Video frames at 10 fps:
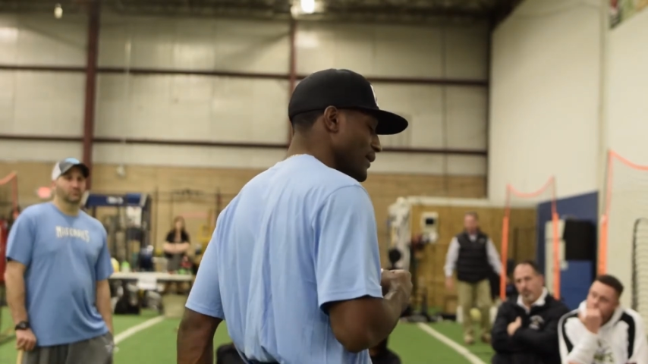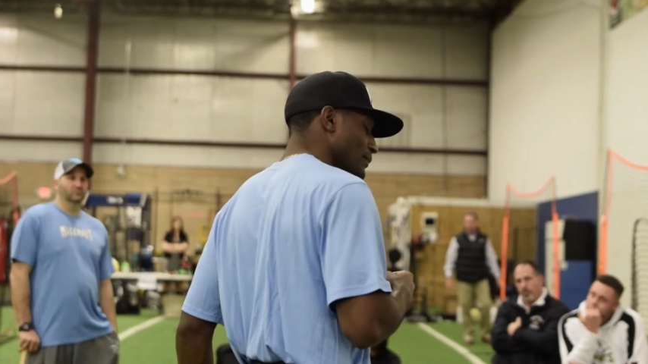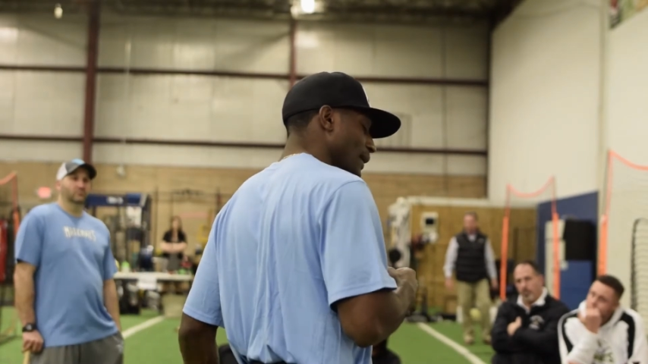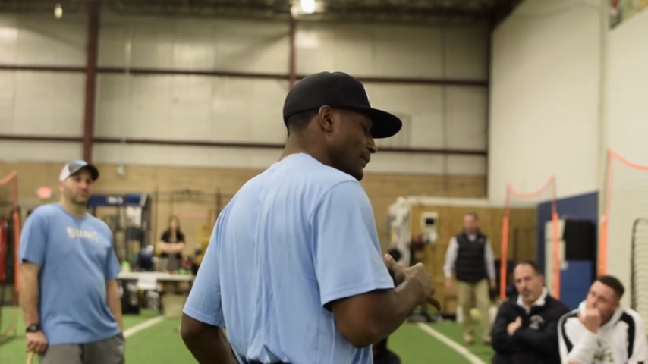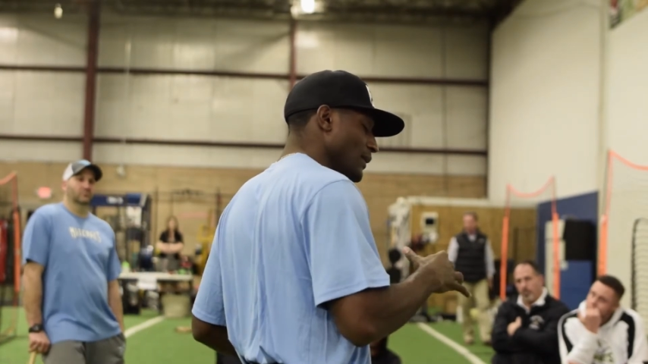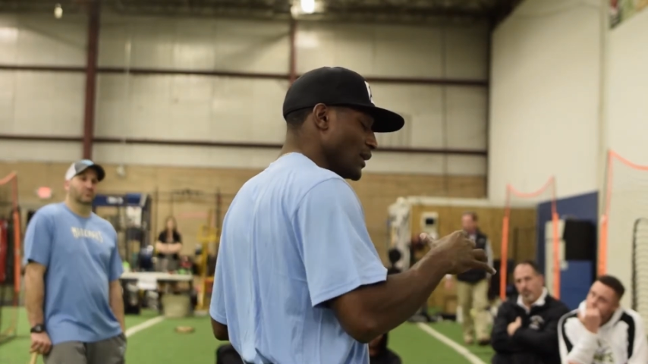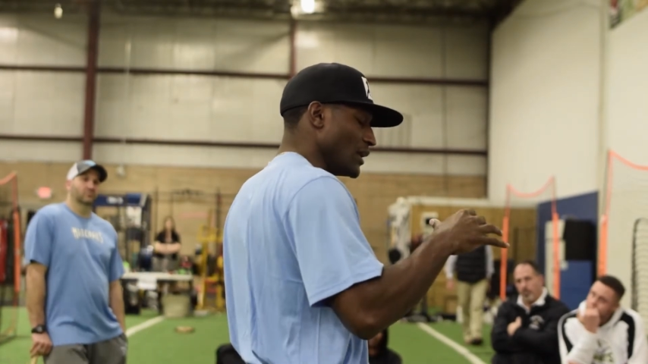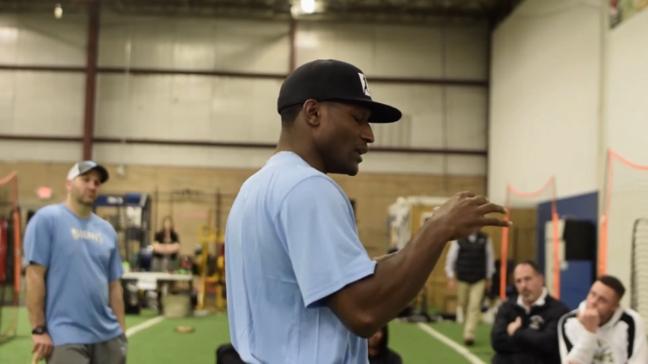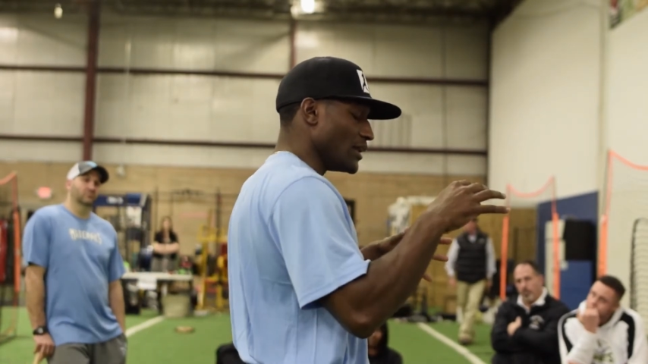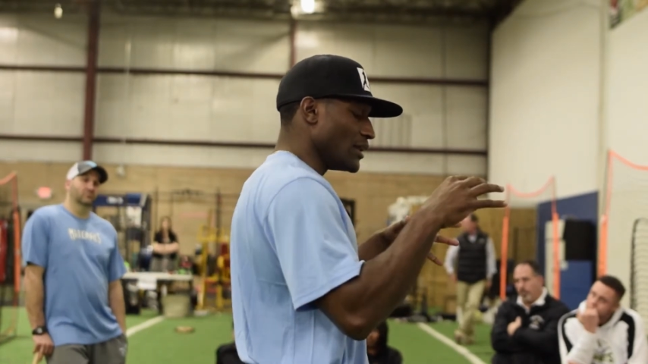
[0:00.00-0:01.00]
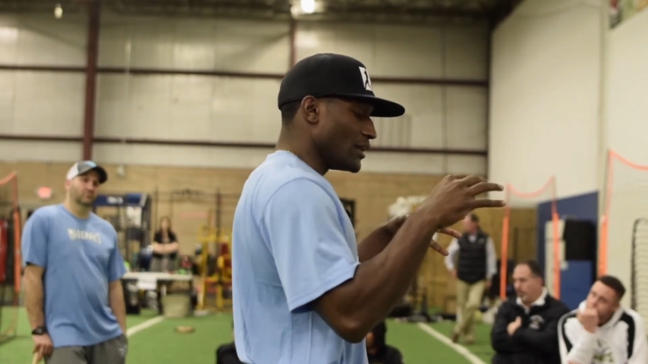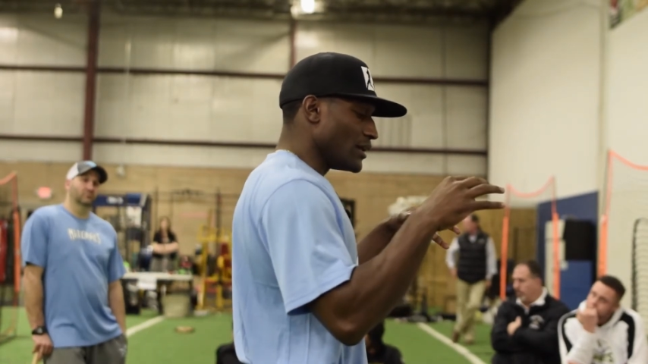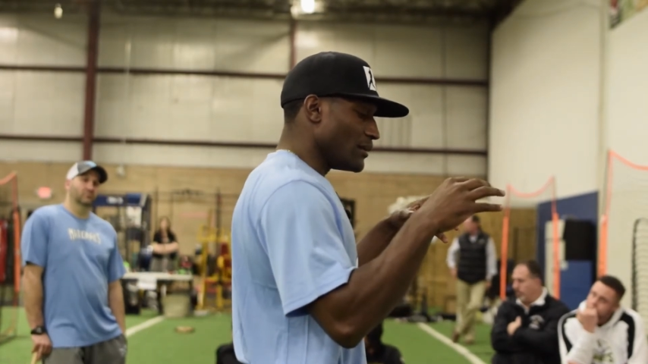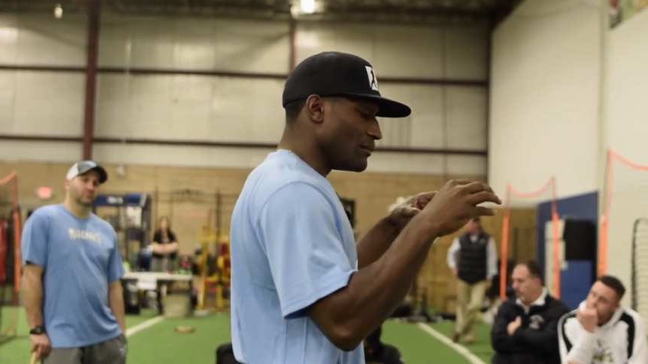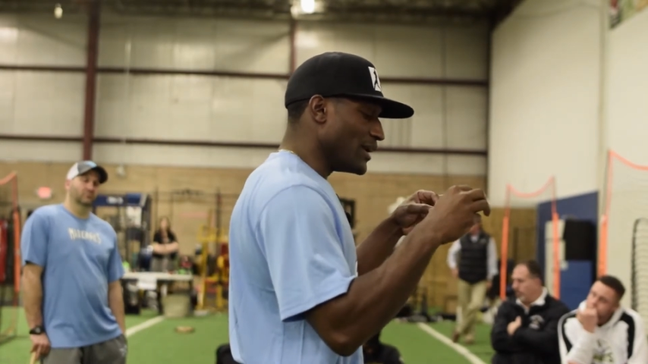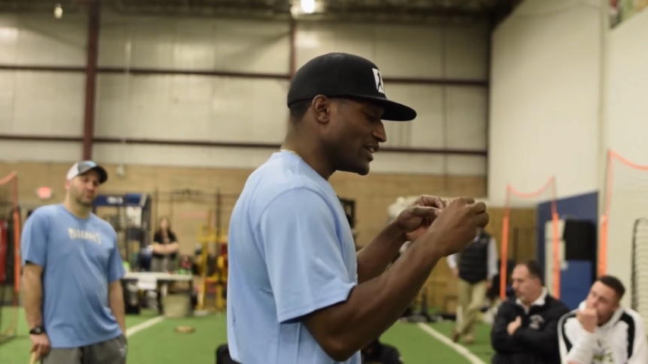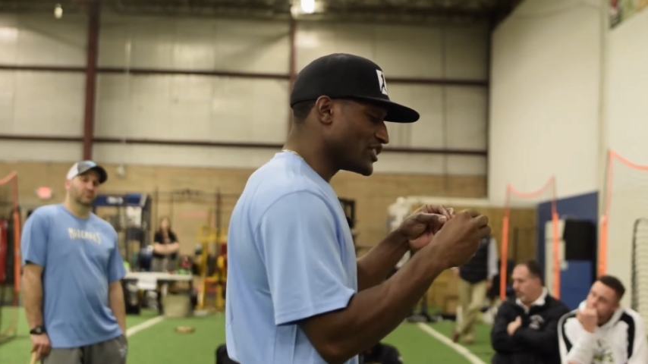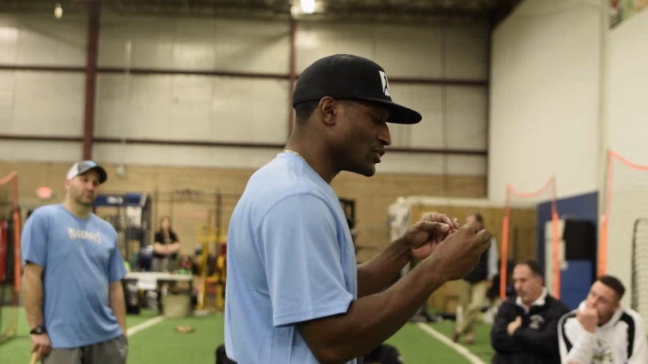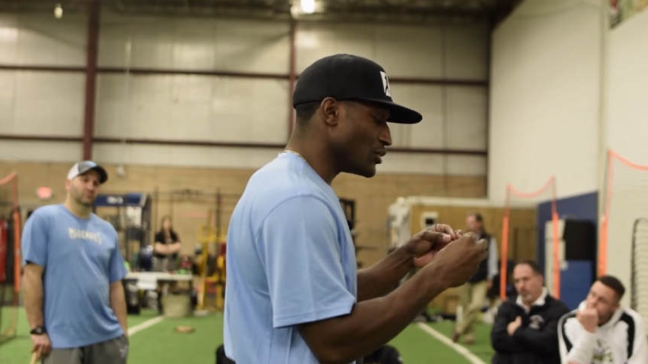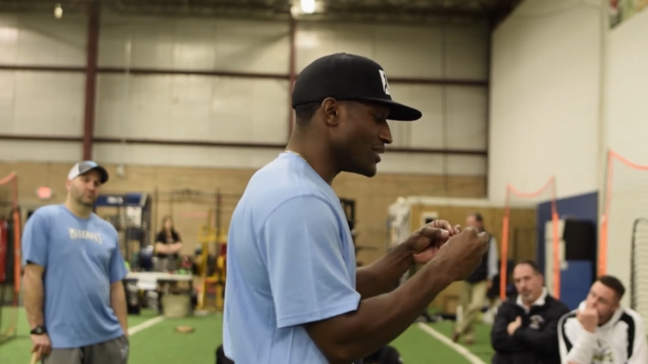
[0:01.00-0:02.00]
him, but make
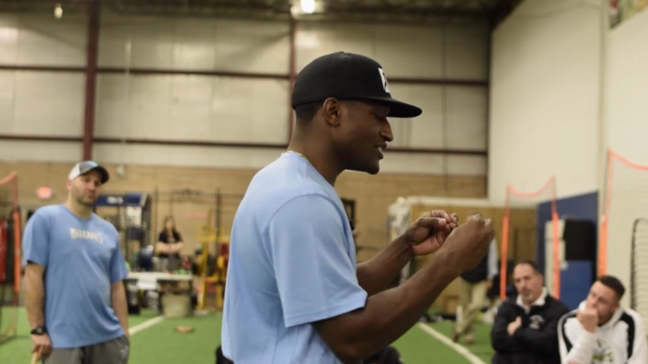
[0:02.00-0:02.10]
sure